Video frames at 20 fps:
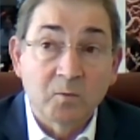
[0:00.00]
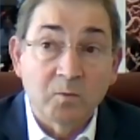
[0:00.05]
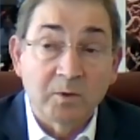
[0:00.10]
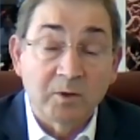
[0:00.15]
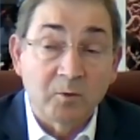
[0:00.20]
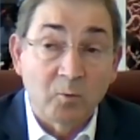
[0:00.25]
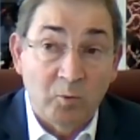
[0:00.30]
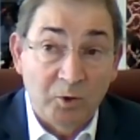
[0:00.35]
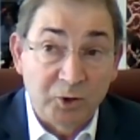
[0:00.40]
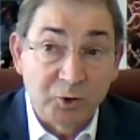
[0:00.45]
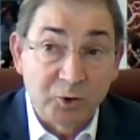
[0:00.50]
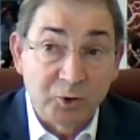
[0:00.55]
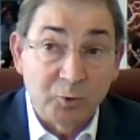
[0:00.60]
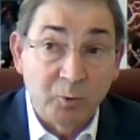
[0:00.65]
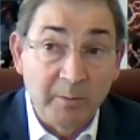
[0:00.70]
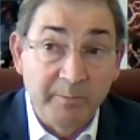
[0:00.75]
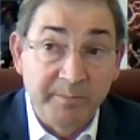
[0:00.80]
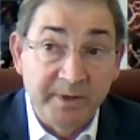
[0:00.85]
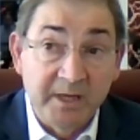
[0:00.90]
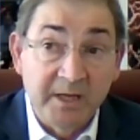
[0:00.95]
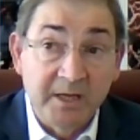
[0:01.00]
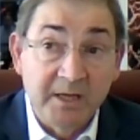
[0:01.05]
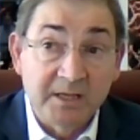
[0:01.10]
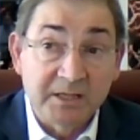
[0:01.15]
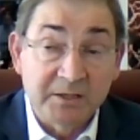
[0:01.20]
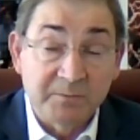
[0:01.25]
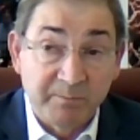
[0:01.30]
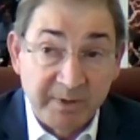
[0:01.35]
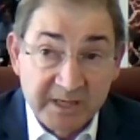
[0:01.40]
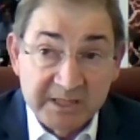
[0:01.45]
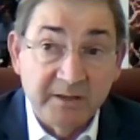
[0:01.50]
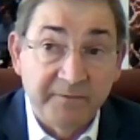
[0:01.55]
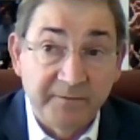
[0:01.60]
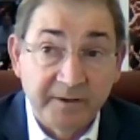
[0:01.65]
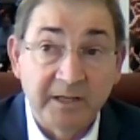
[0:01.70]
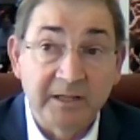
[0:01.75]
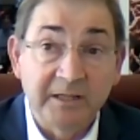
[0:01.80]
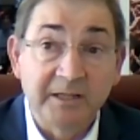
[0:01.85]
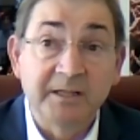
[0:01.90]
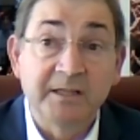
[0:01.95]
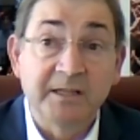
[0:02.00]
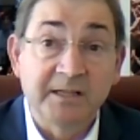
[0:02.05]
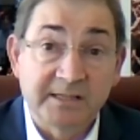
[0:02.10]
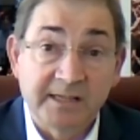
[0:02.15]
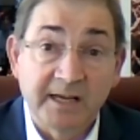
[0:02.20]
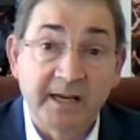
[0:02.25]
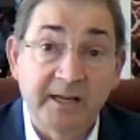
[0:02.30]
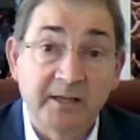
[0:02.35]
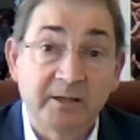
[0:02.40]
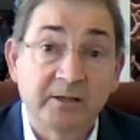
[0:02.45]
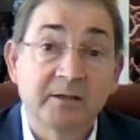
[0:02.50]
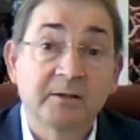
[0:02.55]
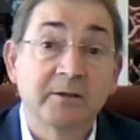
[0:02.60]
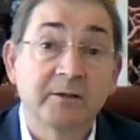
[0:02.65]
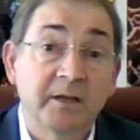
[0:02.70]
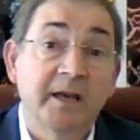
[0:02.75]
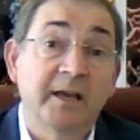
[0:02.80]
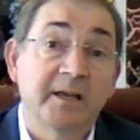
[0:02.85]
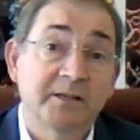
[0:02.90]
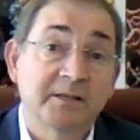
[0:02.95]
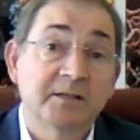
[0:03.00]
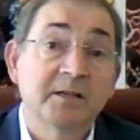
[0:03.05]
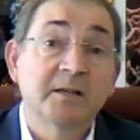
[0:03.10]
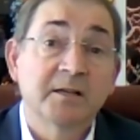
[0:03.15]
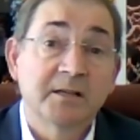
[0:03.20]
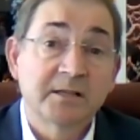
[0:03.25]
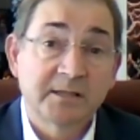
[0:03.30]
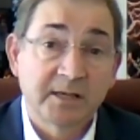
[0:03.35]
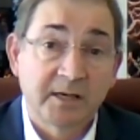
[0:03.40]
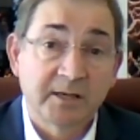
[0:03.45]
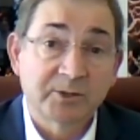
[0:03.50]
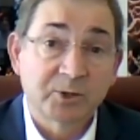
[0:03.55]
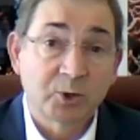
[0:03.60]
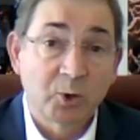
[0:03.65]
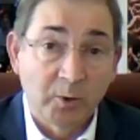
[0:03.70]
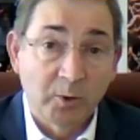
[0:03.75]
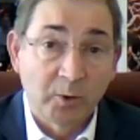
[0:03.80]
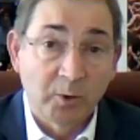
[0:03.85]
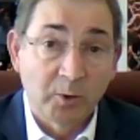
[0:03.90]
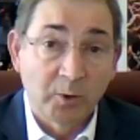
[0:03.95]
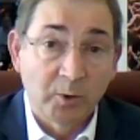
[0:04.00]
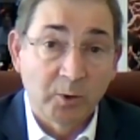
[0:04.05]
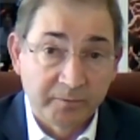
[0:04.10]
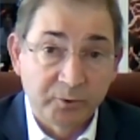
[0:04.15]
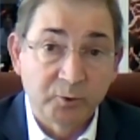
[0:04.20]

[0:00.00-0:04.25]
which will be specifically designed against SARS-CoV-2.